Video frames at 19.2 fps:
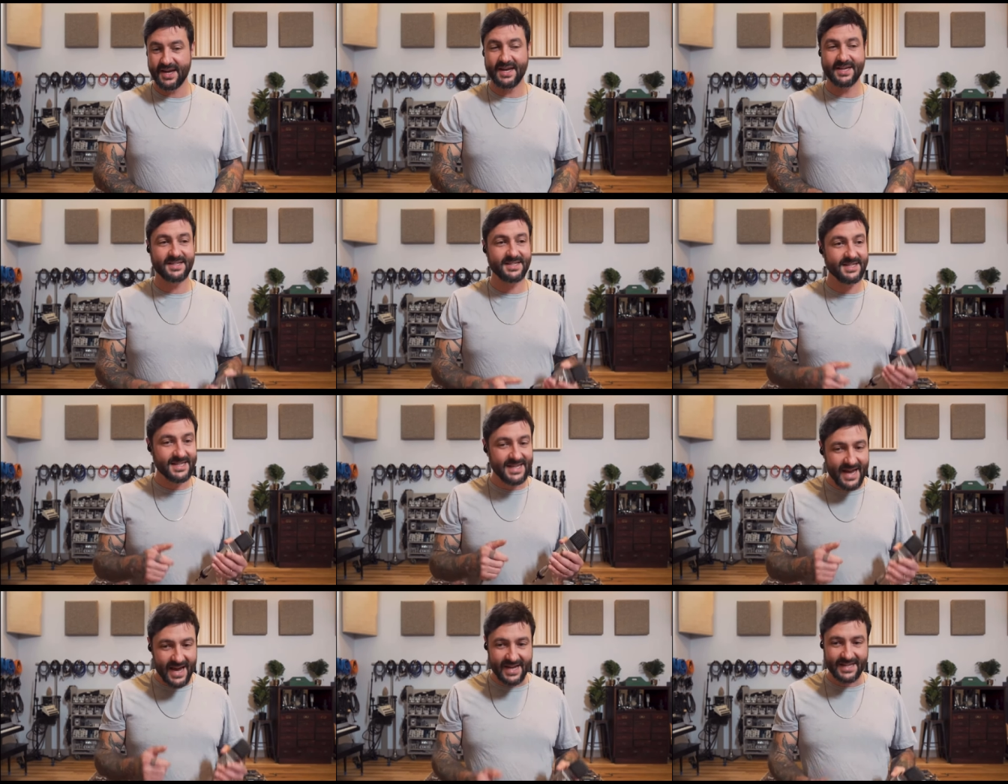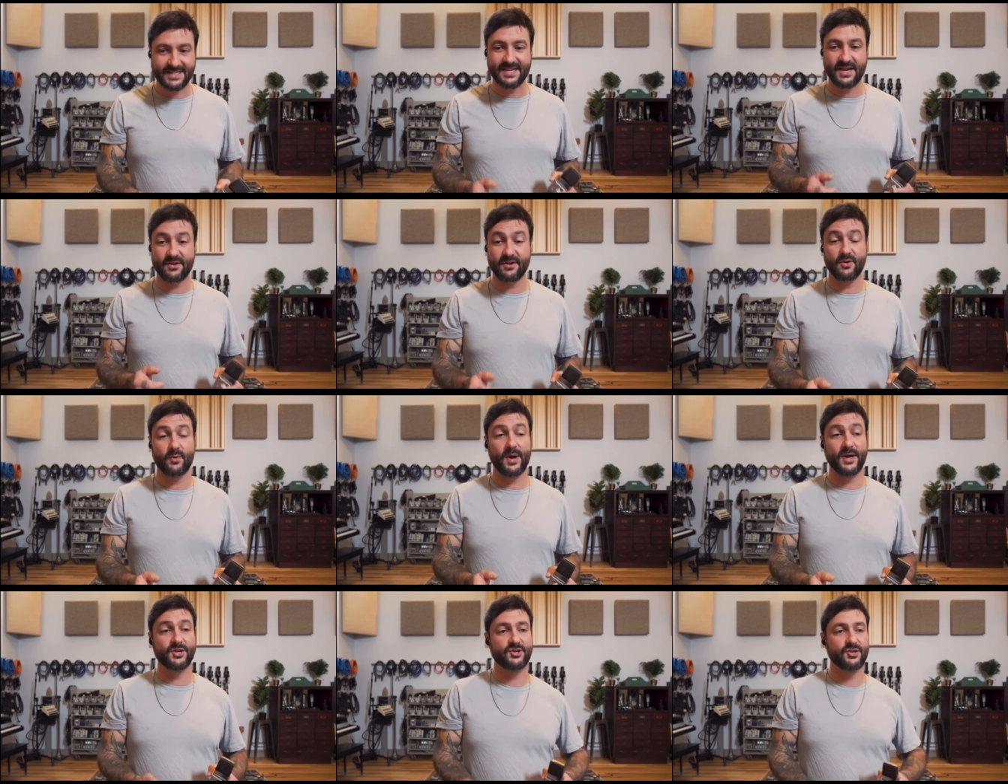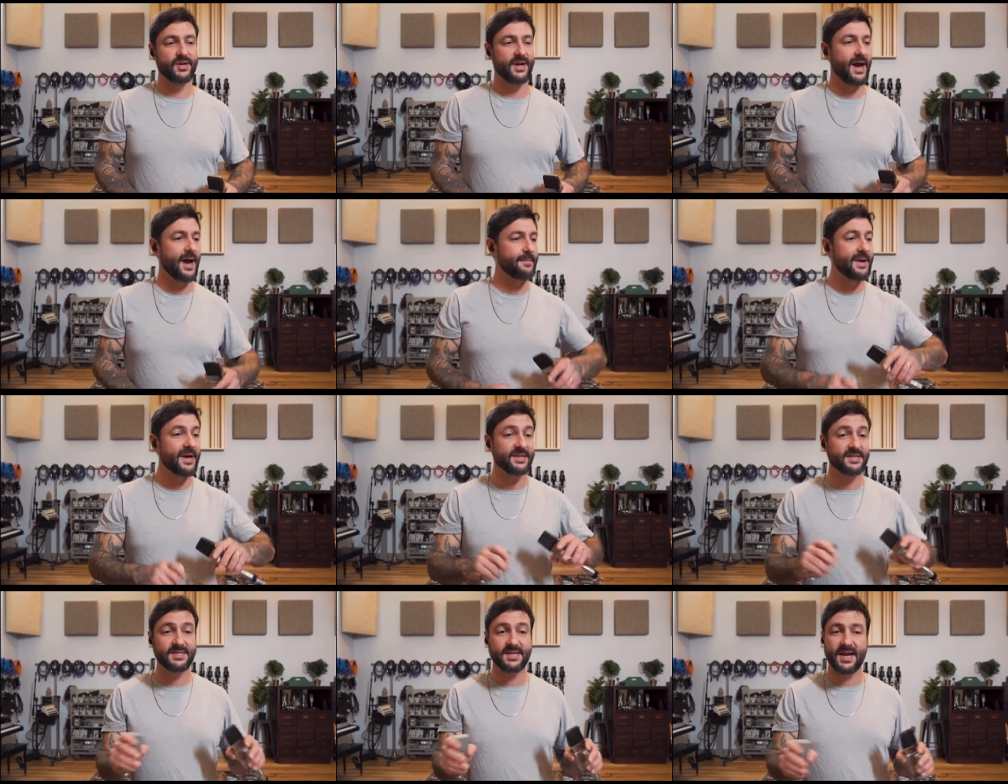It's not sounding the way it should. I'm
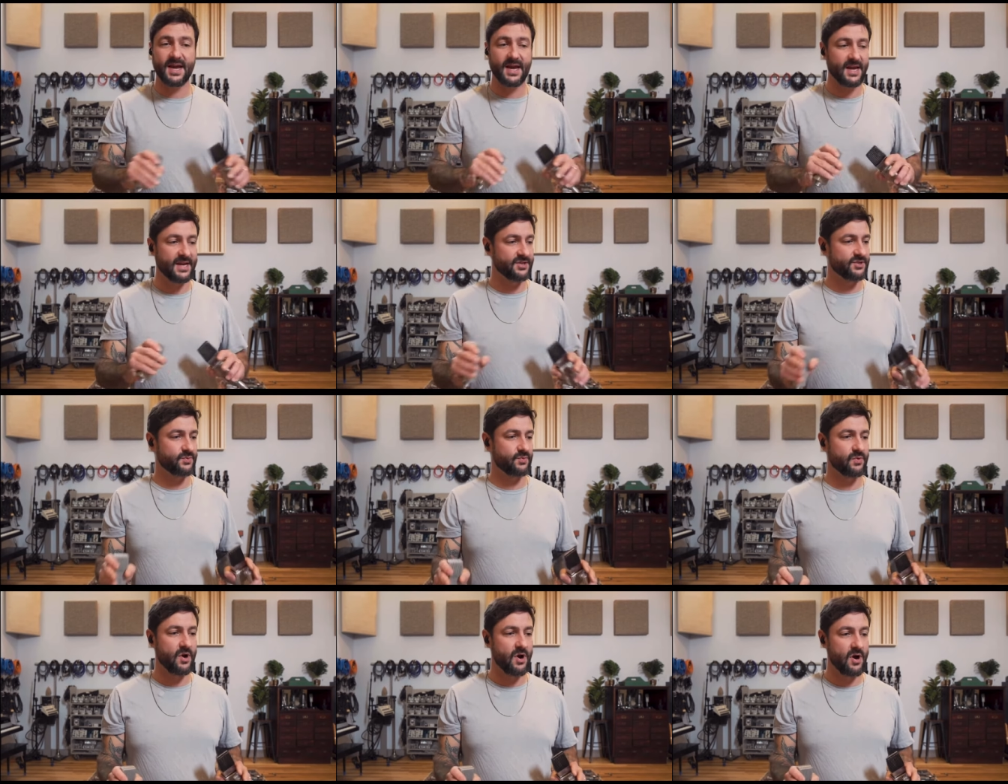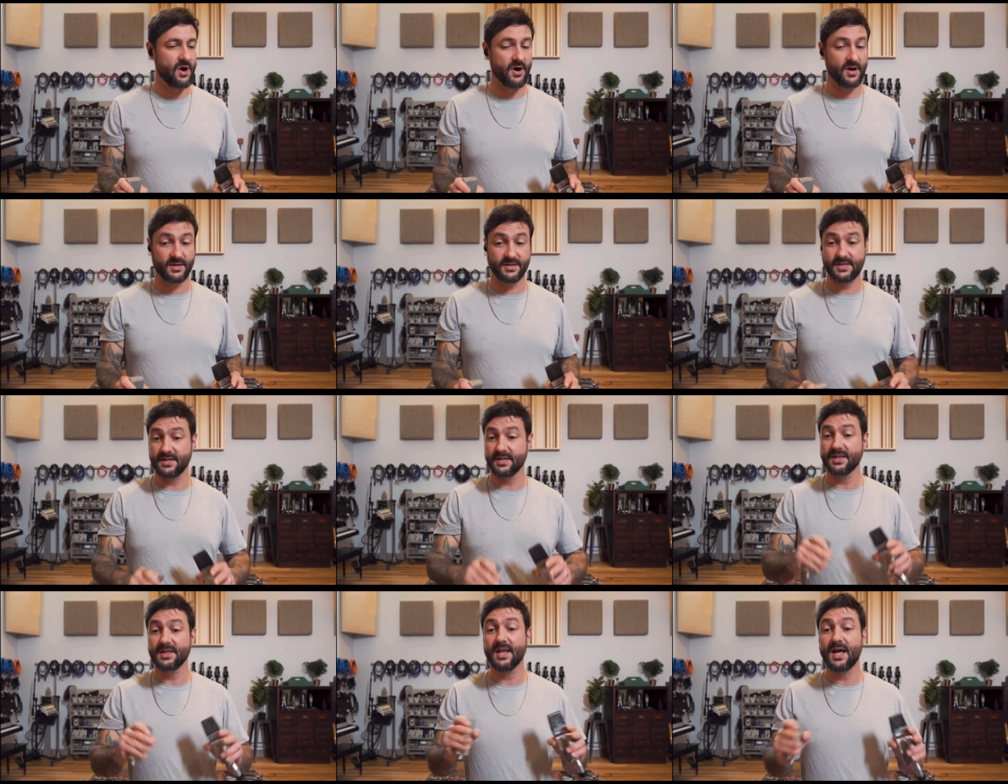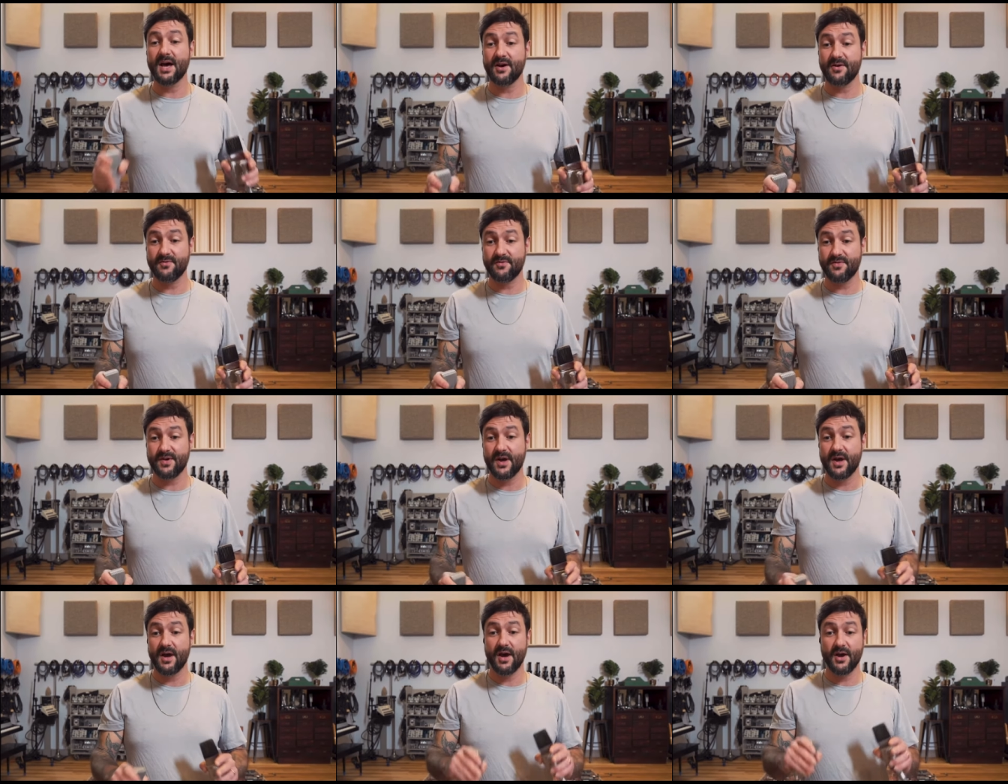not saying it's wrong to
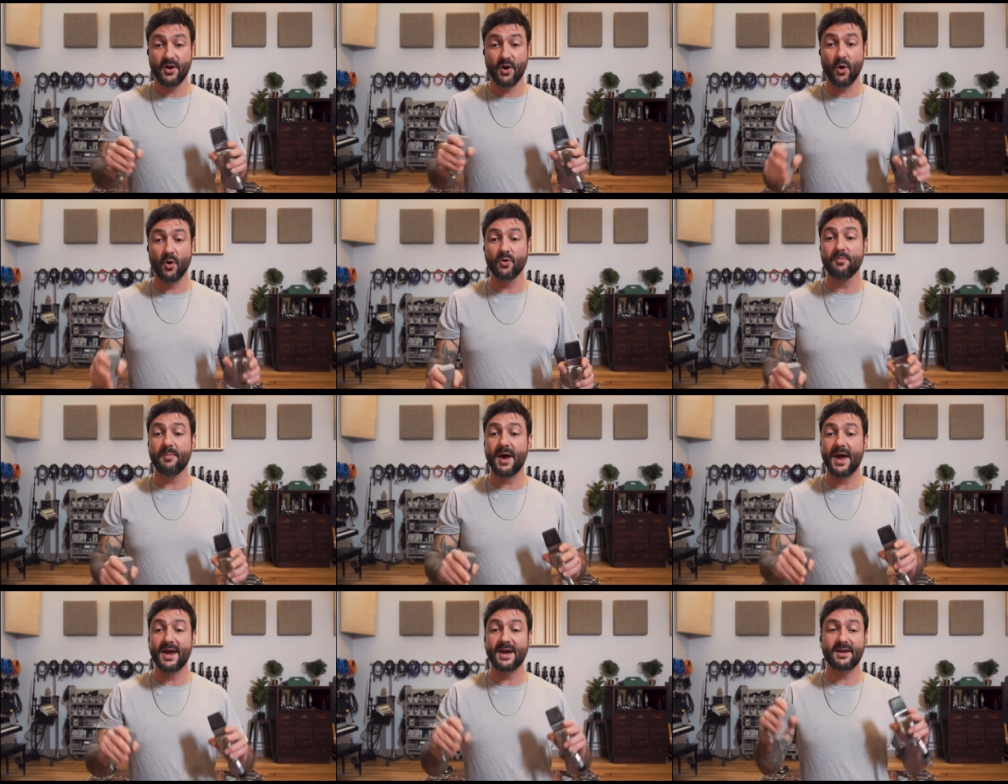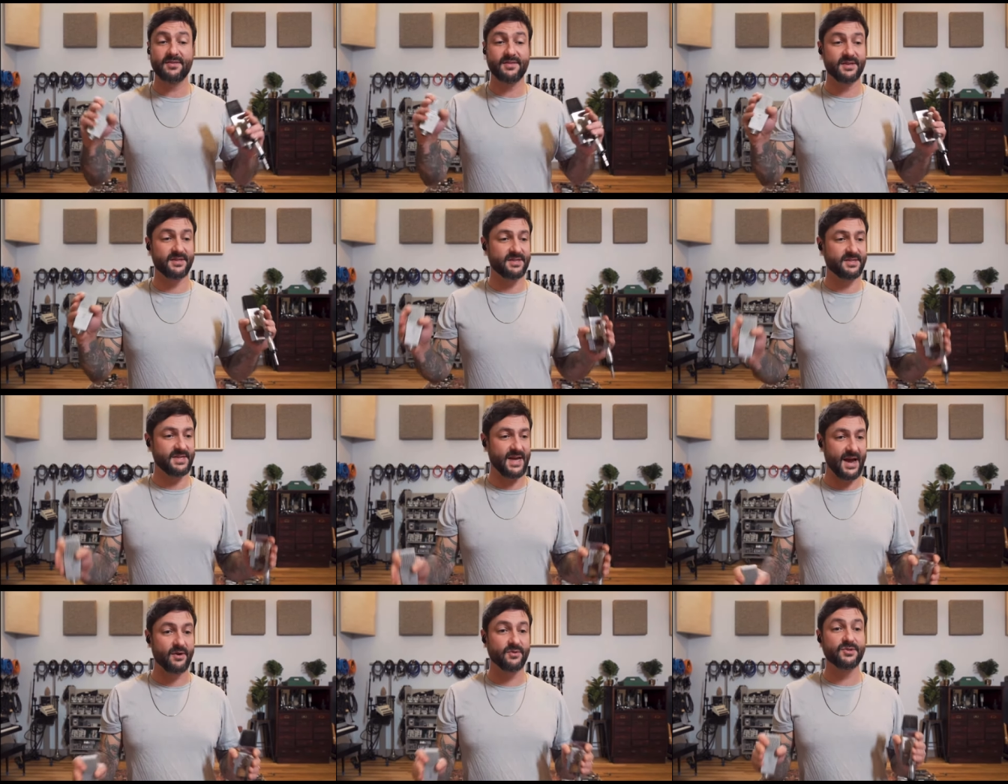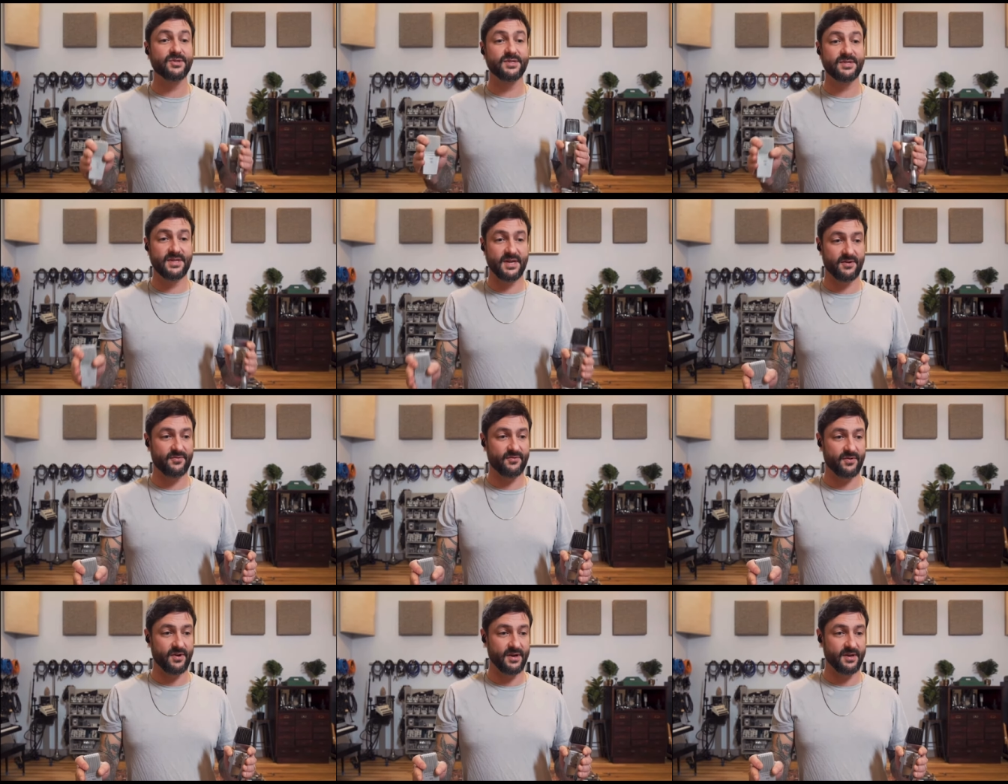love an old mic that sounds
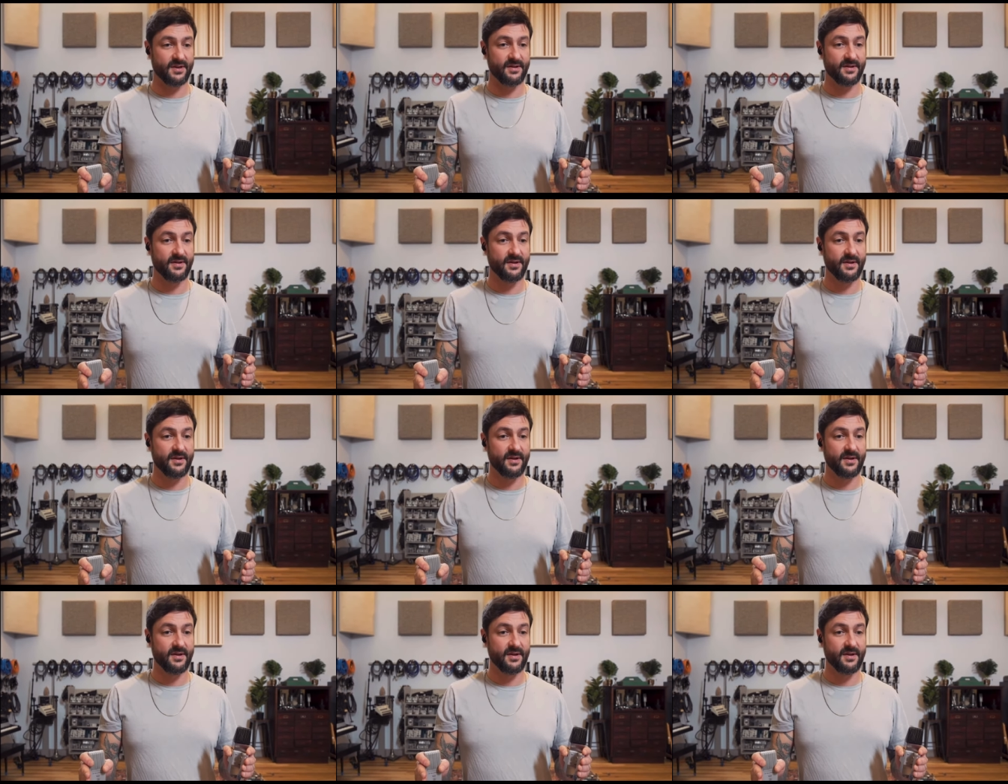different